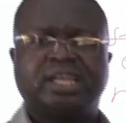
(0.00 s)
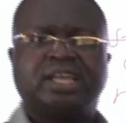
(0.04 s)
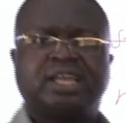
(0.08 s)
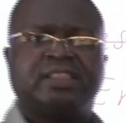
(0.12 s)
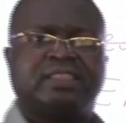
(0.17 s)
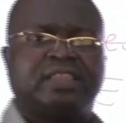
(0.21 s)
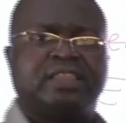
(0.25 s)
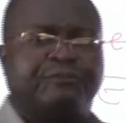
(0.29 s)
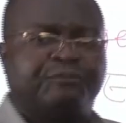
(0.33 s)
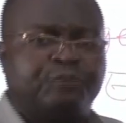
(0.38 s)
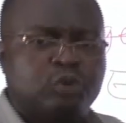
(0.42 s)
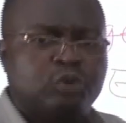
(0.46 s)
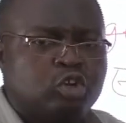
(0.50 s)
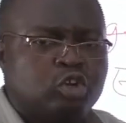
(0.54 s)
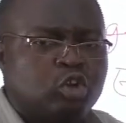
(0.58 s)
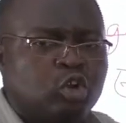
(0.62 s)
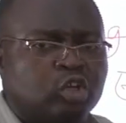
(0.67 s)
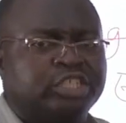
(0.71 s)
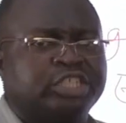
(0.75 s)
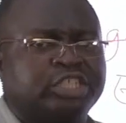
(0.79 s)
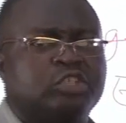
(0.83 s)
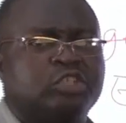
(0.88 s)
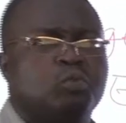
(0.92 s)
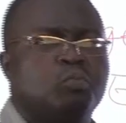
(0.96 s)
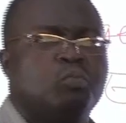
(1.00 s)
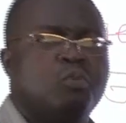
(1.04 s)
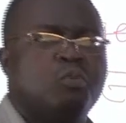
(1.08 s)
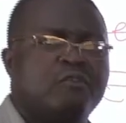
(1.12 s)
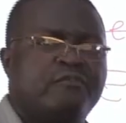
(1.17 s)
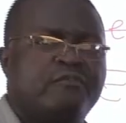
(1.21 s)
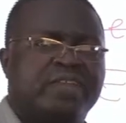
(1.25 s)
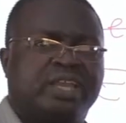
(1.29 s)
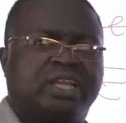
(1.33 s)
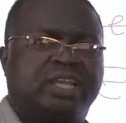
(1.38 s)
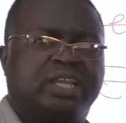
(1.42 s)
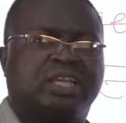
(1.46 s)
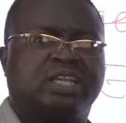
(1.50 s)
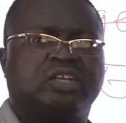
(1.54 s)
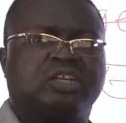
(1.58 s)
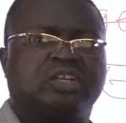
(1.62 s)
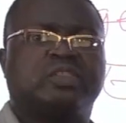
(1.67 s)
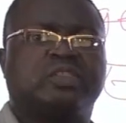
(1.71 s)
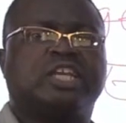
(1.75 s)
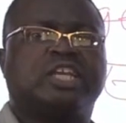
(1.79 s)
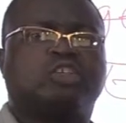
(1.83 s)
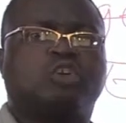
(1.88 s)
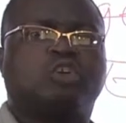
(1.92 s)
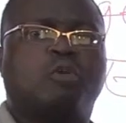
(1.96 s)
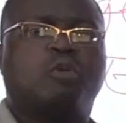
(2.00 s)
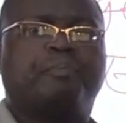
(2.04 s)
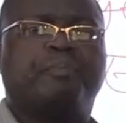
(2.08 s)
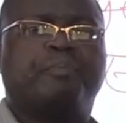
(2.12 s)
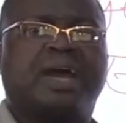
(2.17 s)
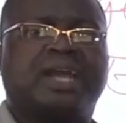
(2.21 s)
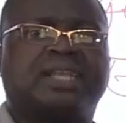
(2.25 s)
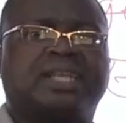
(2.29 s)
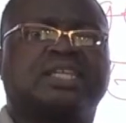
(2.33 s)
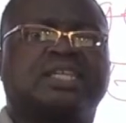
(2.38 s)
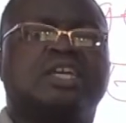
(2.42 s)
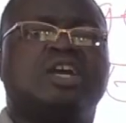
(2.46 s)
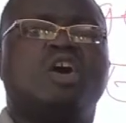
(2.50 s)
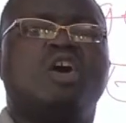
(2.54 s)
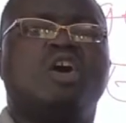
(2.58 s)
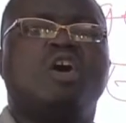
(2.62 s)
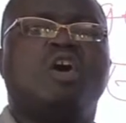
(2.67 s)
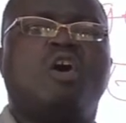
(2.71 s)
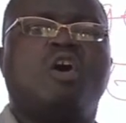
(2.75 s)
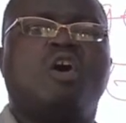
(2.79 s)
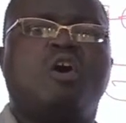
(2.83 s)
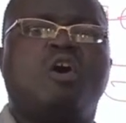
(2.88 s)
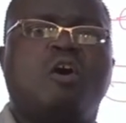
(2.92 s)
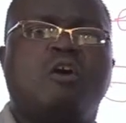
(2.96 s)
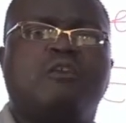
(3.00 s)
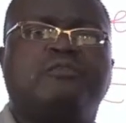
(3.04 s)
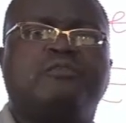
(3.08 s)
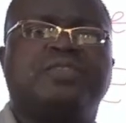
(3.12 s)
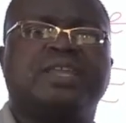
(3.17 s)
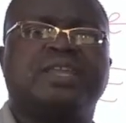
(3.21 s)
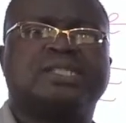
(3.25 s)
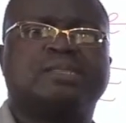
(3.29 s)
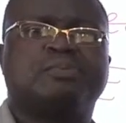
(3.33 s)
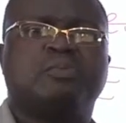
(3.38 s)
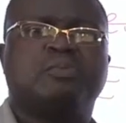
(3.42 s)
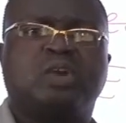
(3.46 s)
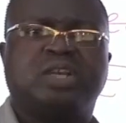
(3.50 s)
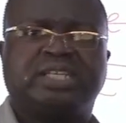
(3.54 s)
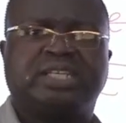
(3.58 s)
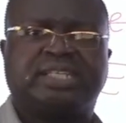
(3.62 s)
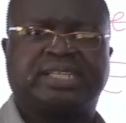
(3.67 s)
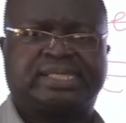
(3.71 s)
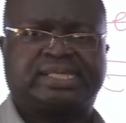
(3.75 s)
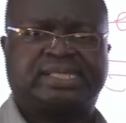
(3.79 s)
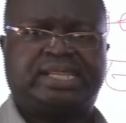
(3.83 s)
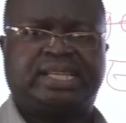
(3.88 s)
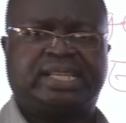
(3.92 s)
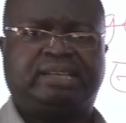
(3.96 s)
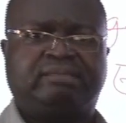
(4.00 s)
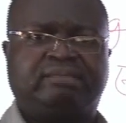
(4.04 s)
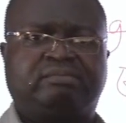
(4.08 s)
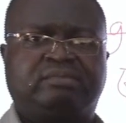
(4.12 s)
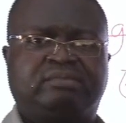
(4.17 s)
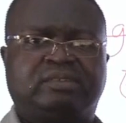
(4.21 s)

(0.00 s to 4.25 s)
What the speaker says: The food continues moving to the top part of the small intestine.